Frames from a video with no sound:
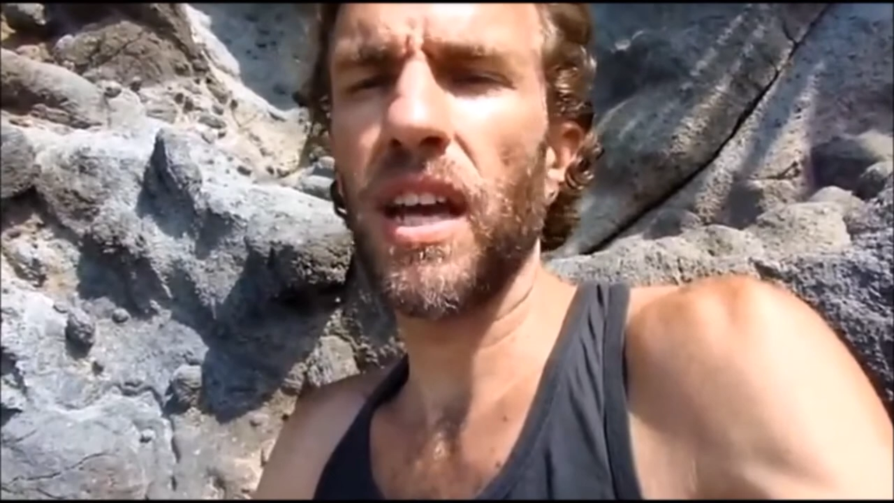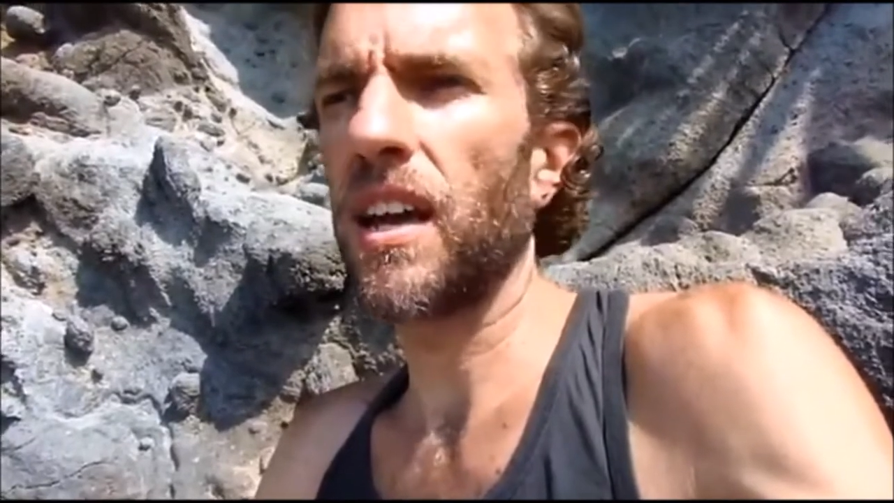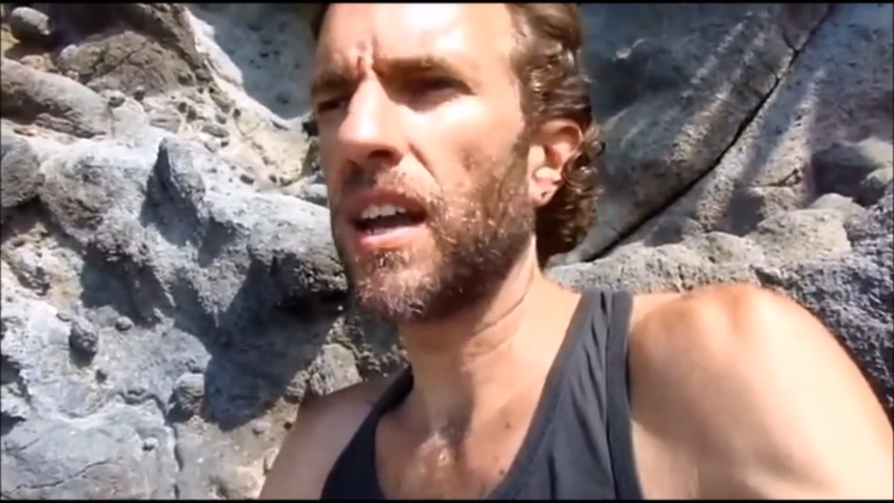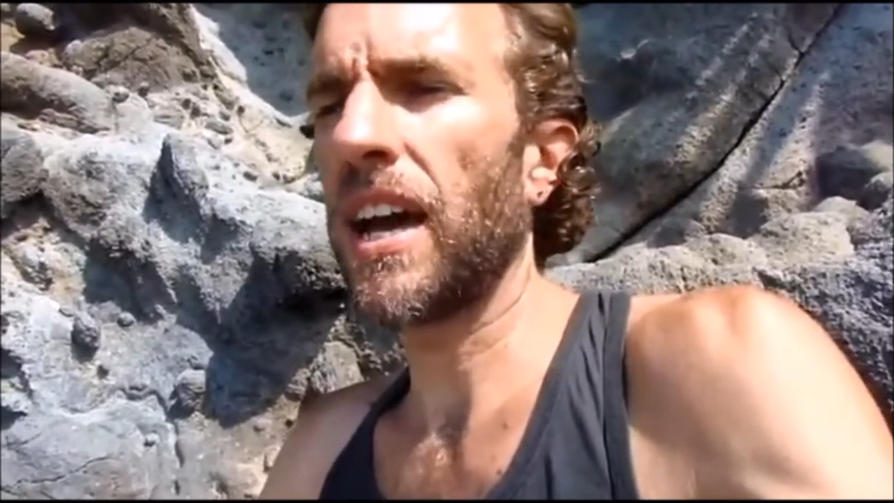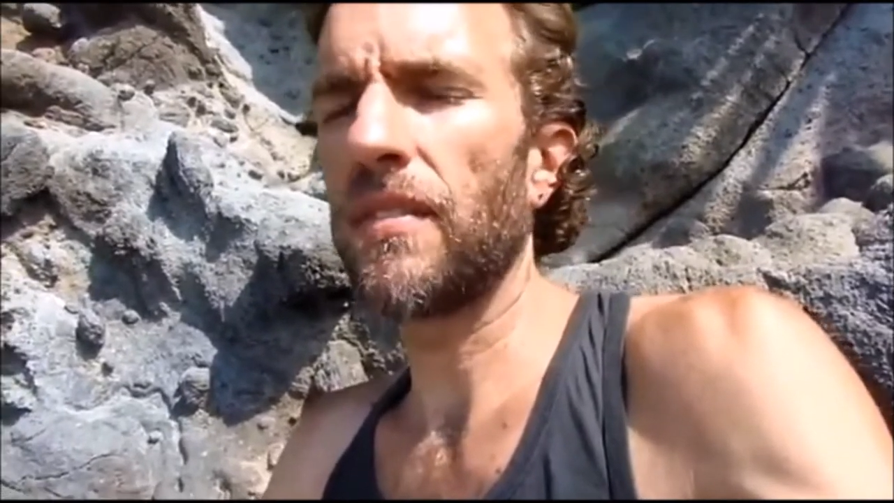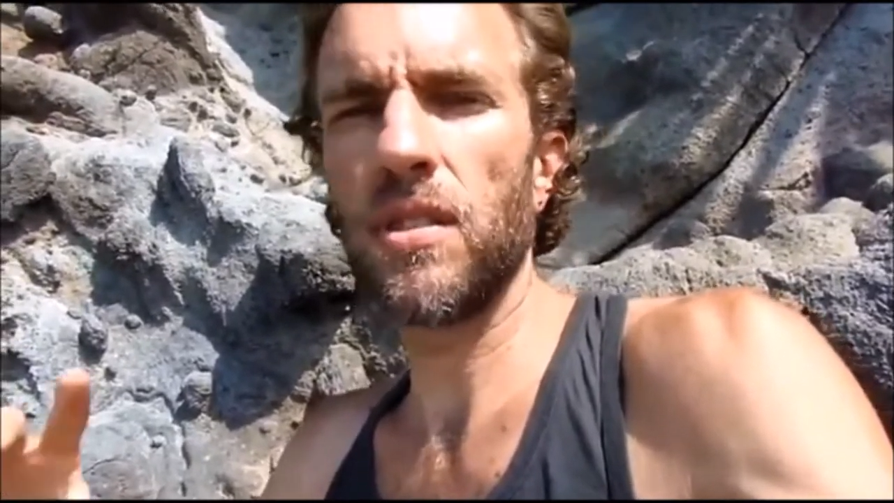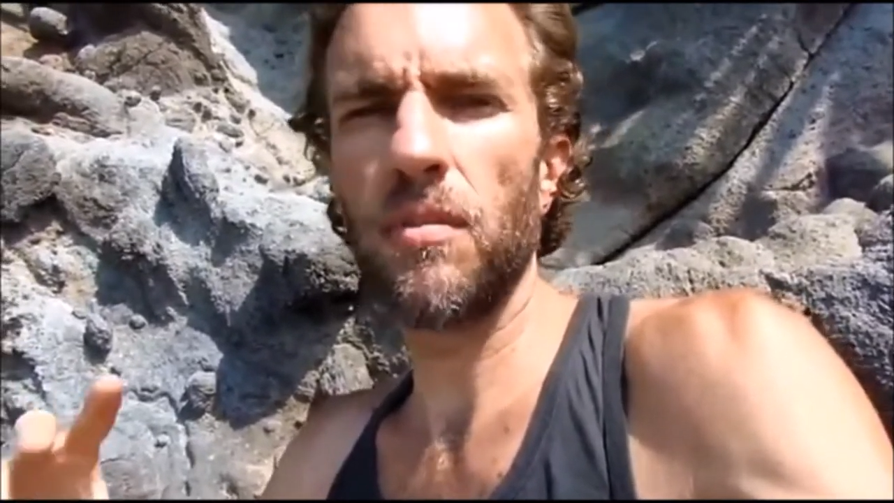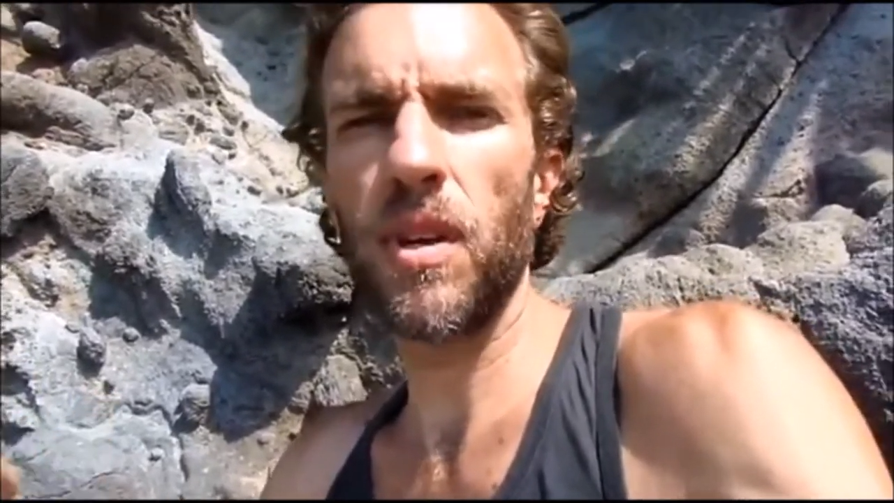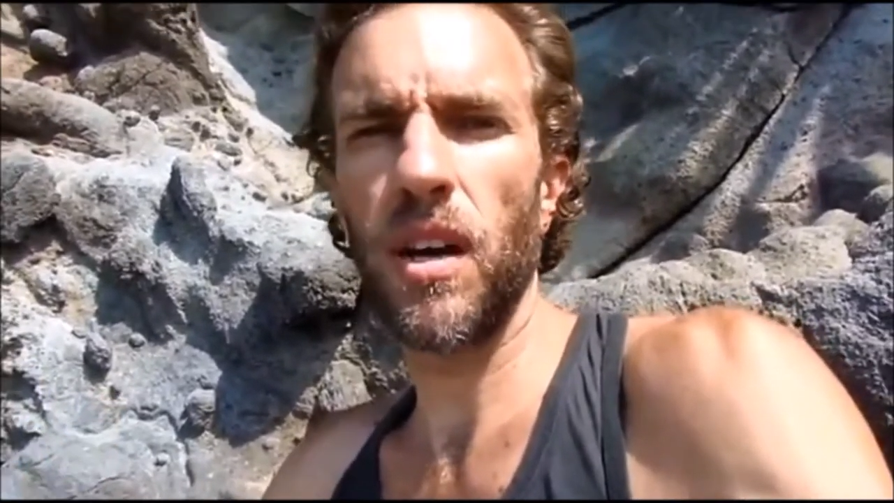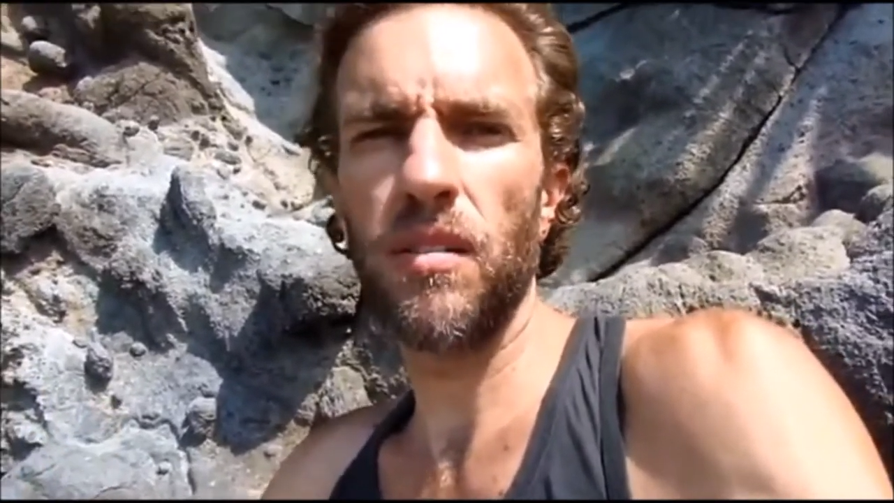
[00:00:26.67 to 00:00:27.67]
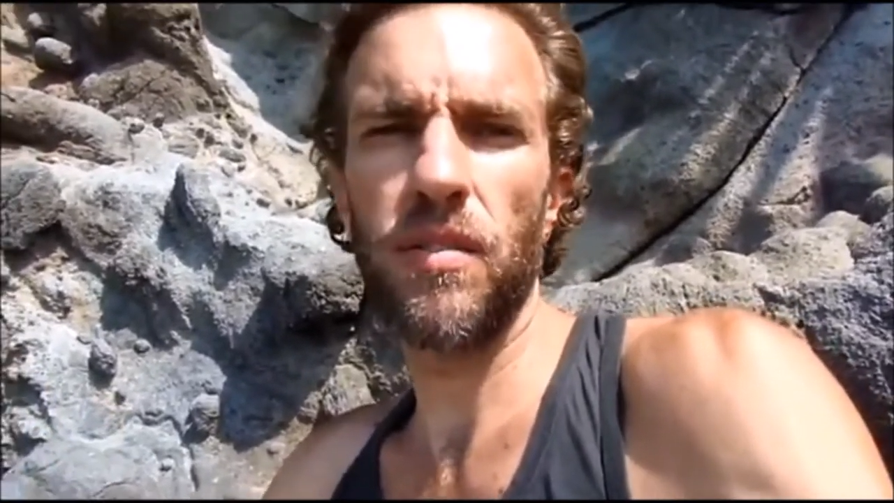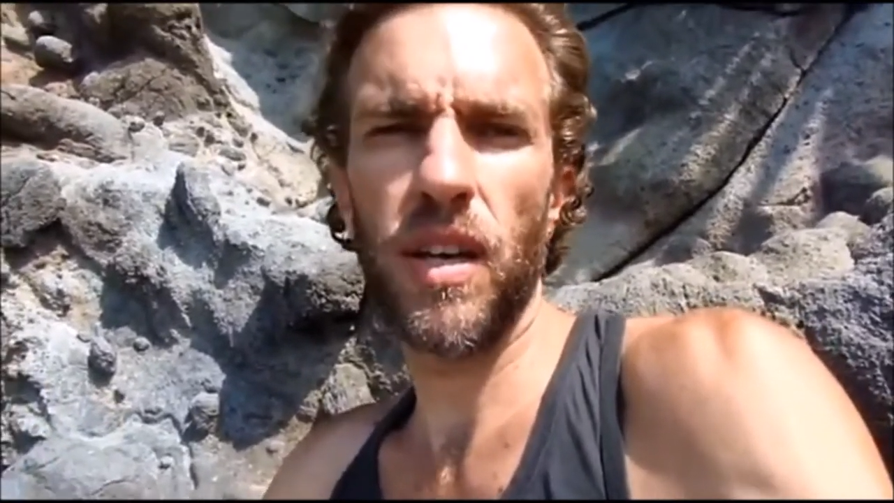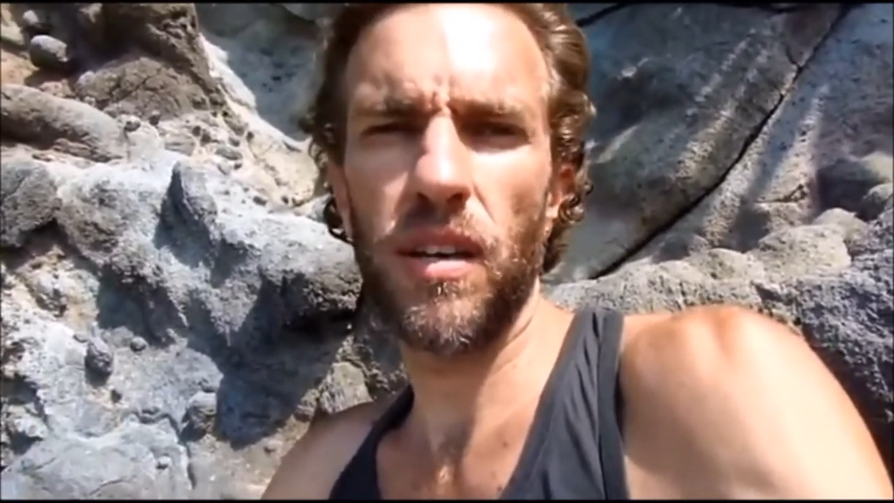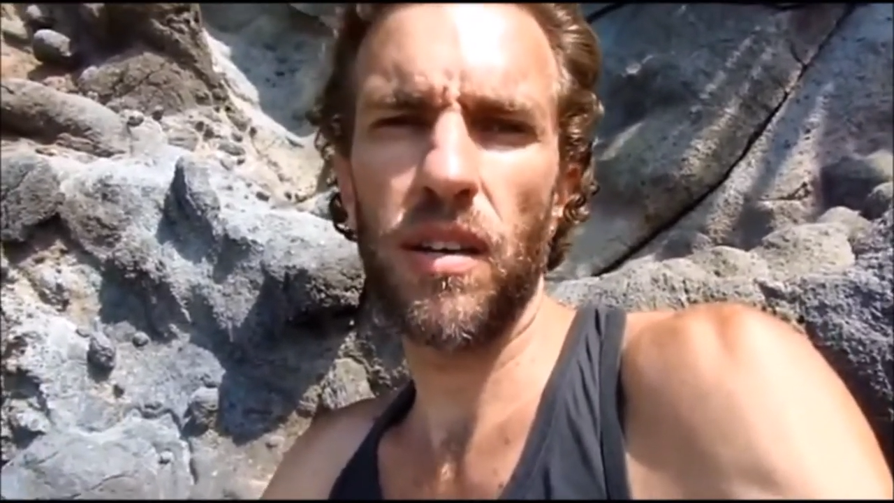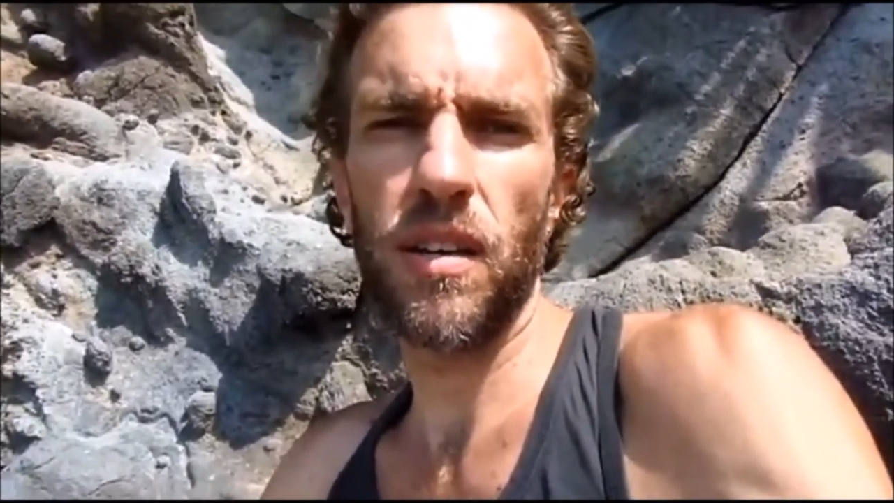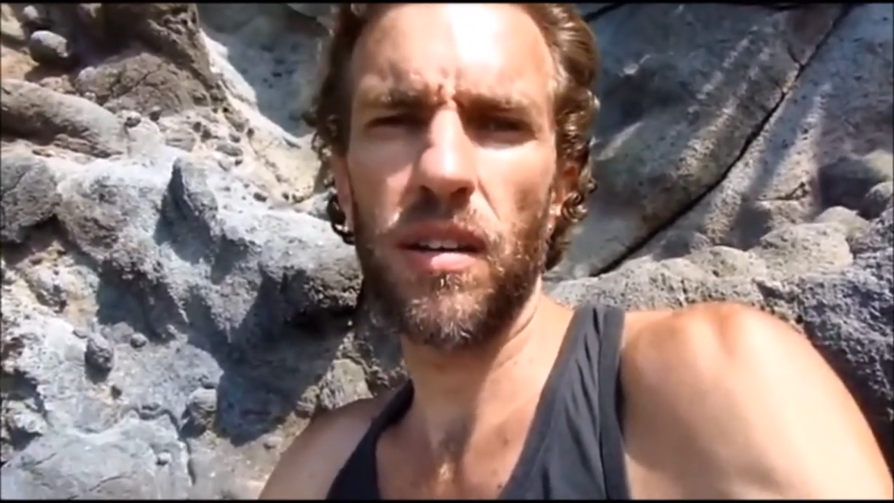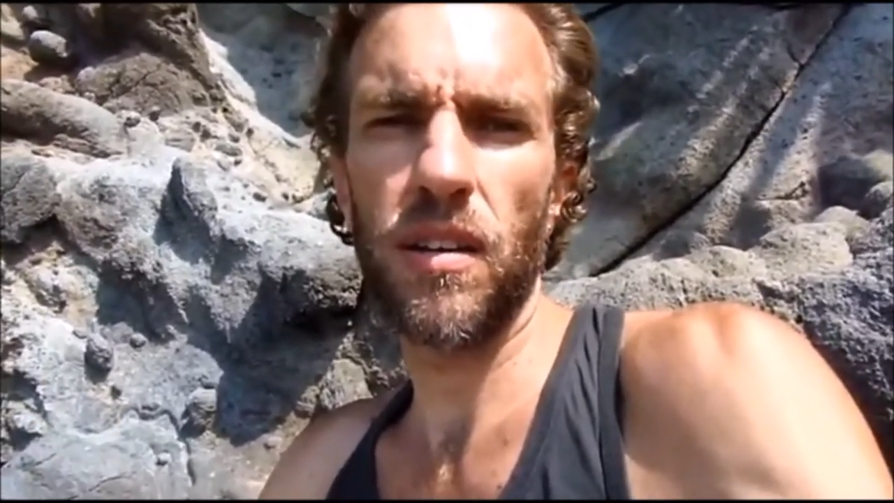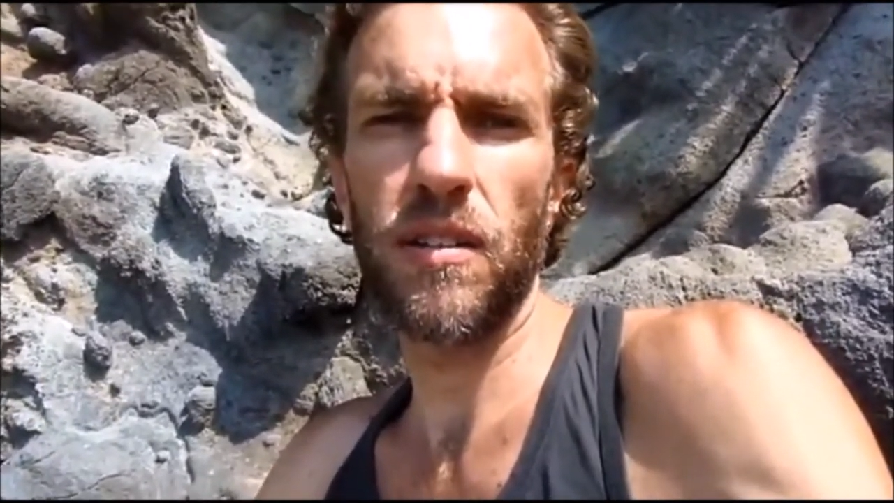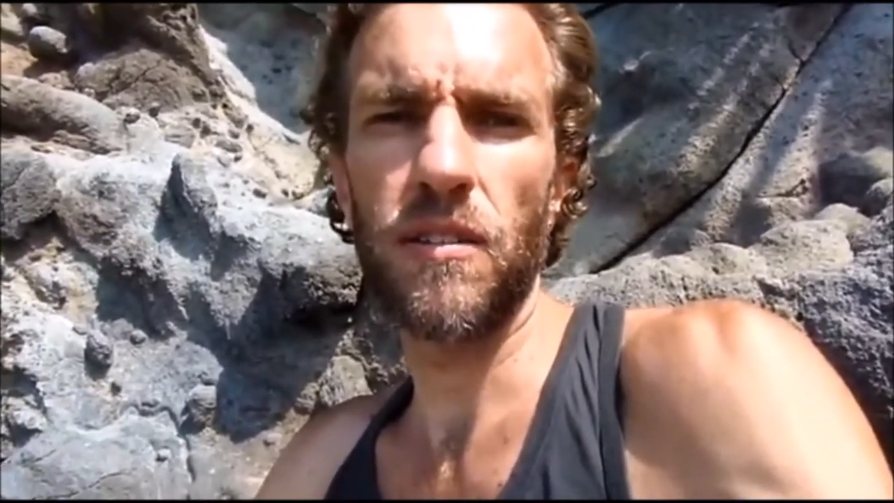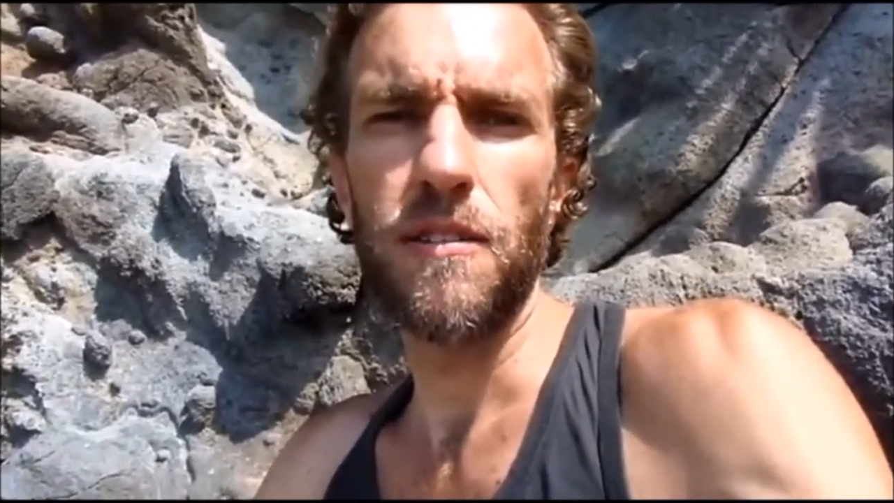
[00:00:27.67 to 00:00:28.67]
and have some kind of
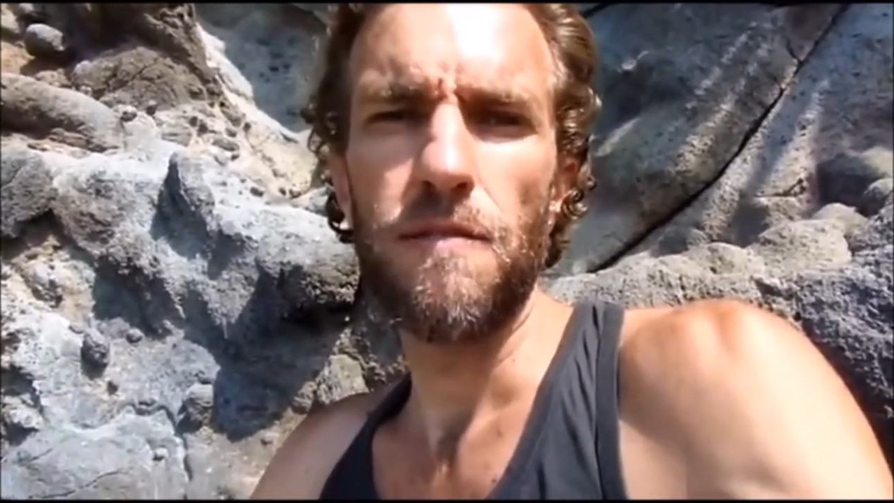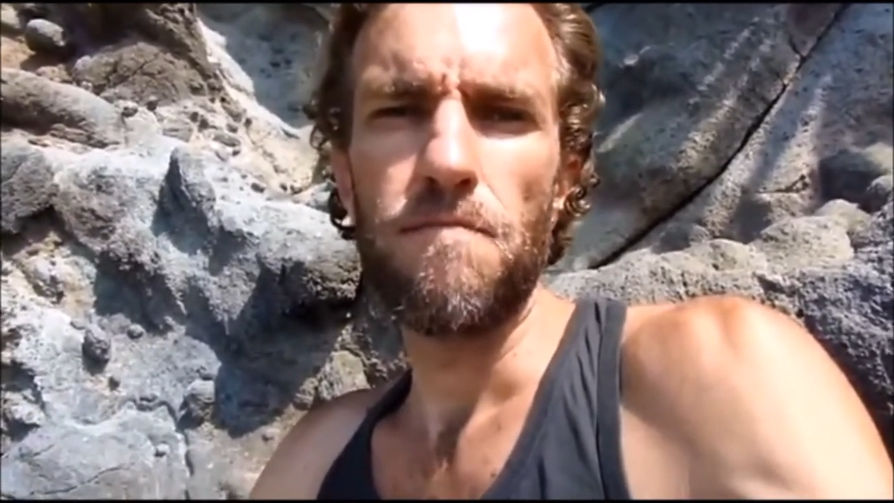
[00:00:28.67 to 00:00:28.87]
a